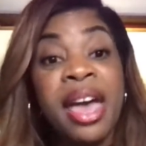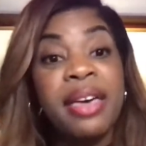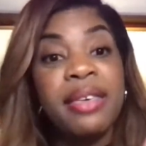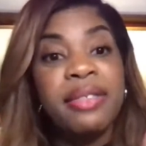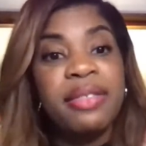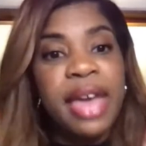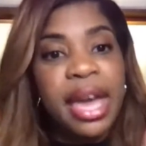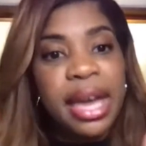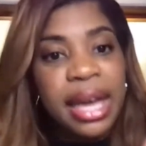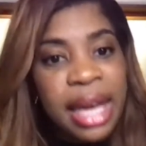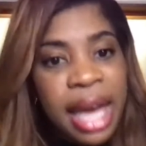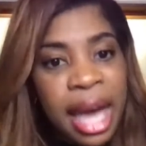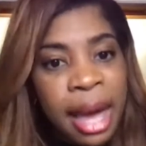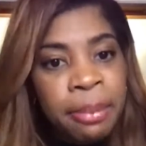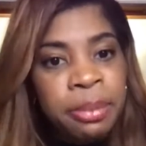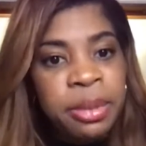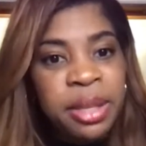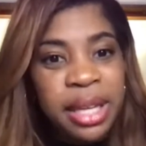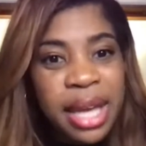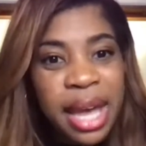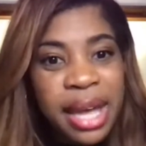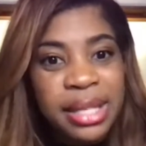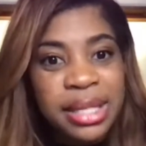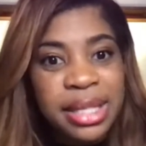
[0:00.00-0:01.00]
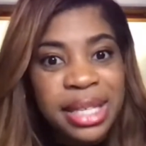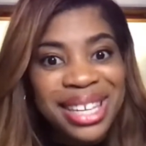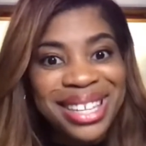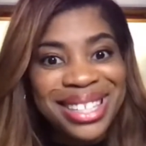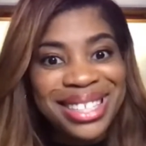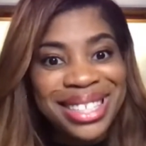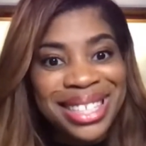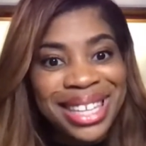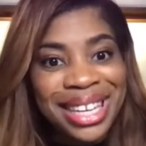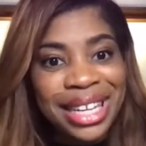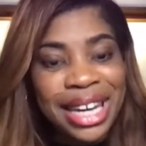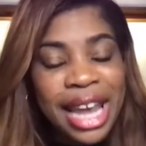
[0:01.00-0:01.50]
They kept the
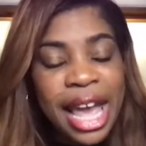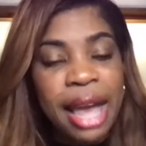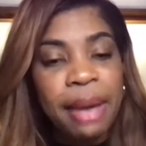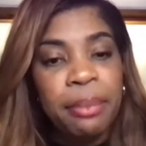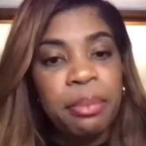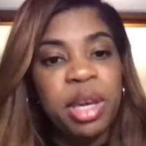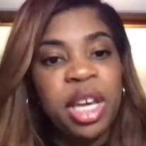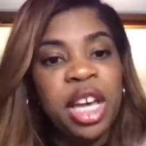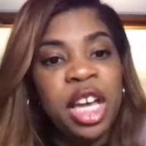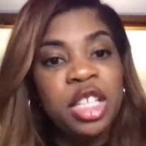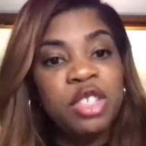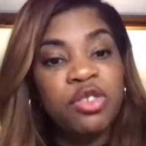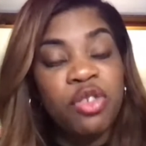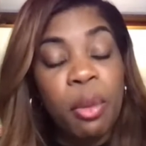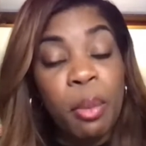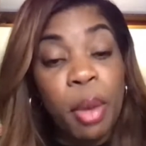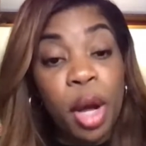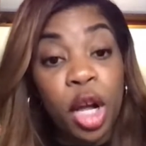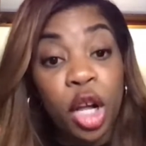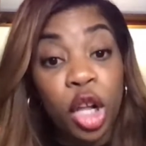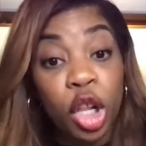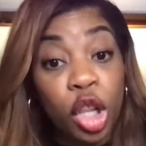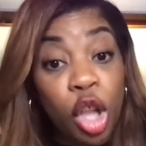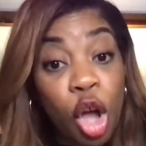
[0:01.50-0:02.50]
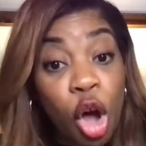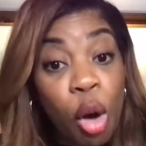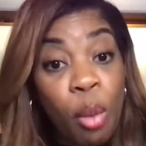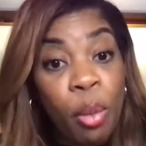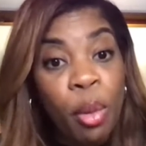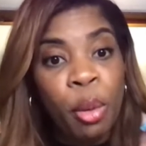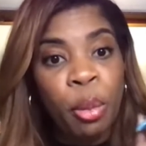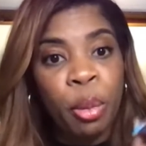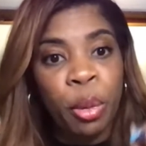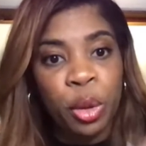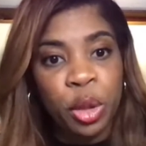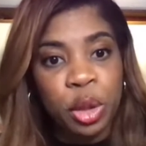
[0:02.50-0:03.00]
AT&T name because from a
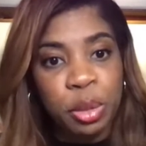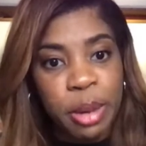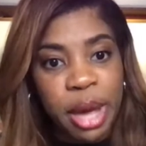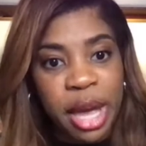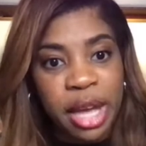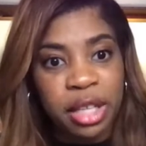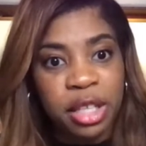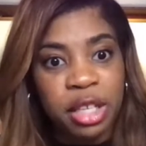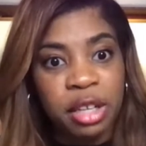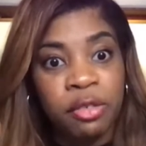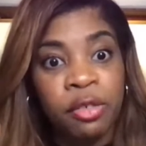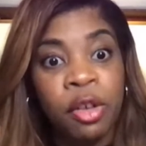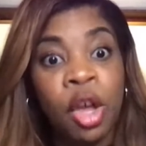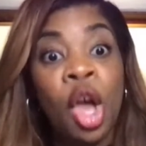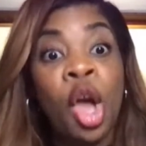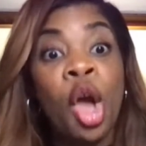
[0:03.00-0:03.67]
global perspective,